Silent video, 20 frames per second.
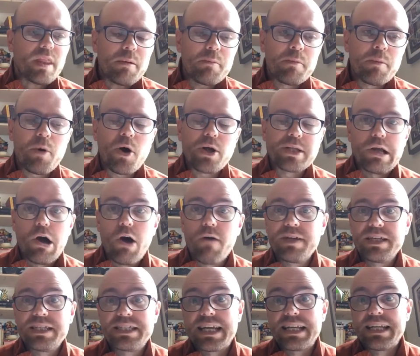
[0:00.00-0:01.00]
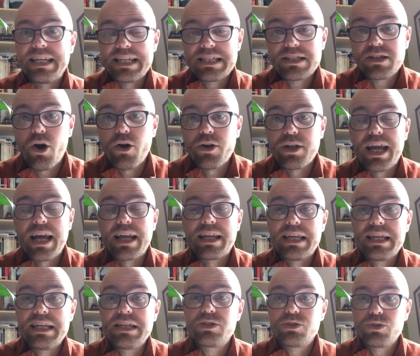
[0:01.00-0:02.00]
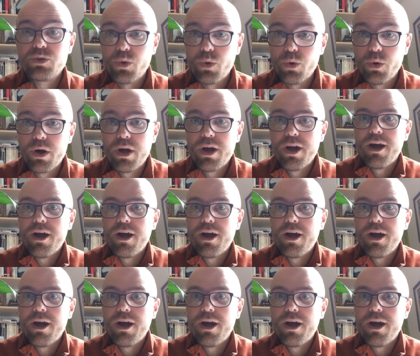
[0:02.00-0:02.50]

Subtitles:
But Martyn Harvey sat in his garden and he saw